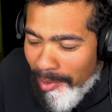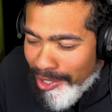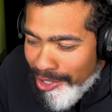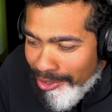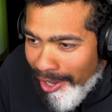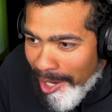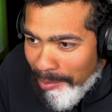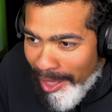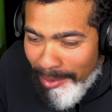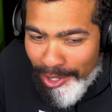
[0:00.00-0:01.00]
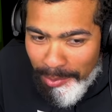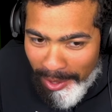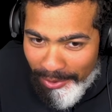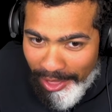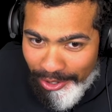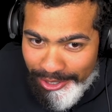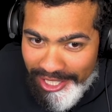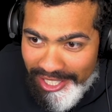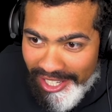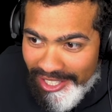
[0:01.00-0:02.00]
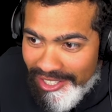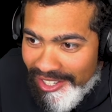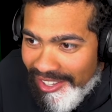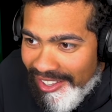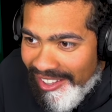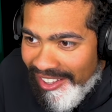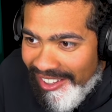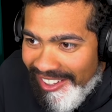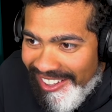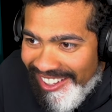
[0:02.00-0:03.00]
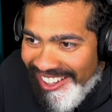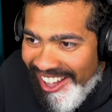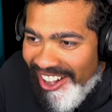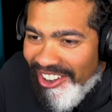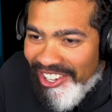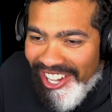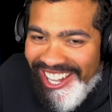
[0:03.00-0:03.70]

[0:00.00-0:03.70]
Omar, do you know how to play, Bo? You play for like 13 Yeah, because I've been spectating John. Oh, okay.